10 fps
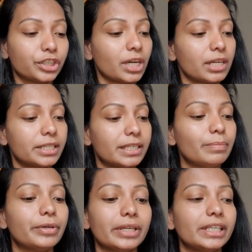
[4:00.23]
Charlotte
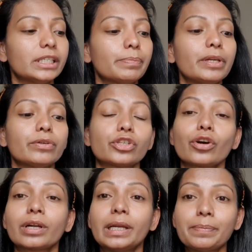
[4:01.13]
Tilbury's Pillow
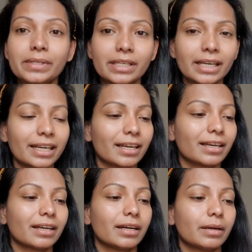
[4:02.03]
Talk lipstick,
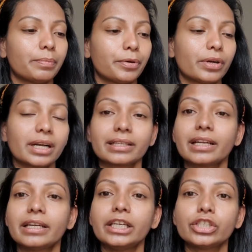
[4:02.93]
a product
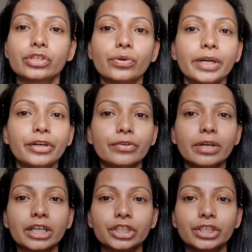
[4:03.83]
that needs no
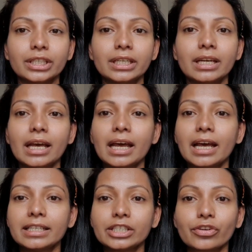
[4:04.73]
introduction,
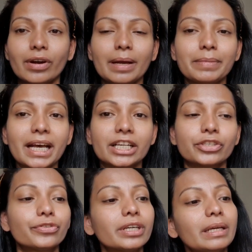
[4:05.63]
described
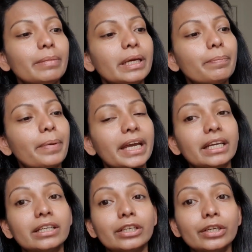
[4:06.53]
as dreamy
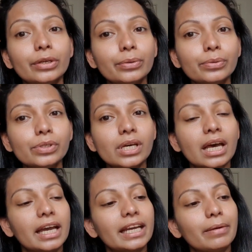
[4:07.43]
pink nude
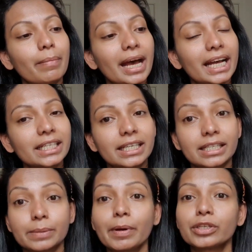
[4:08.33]
in matte.
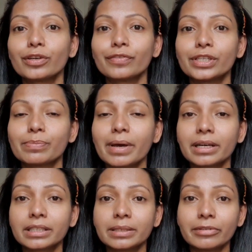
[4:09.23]
It's part of its
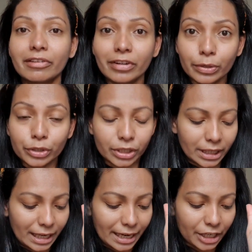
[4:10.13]
Matte
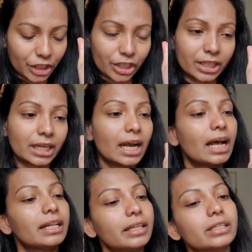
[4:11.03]
Revolution collection.
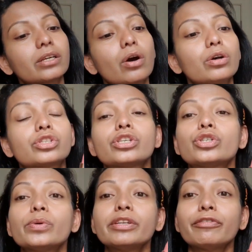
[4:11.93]
This costs
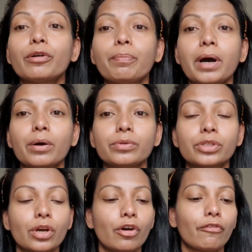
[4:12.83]

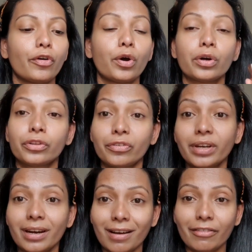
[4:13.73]
£24 for
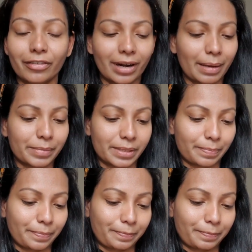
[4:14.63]
3.5 grams.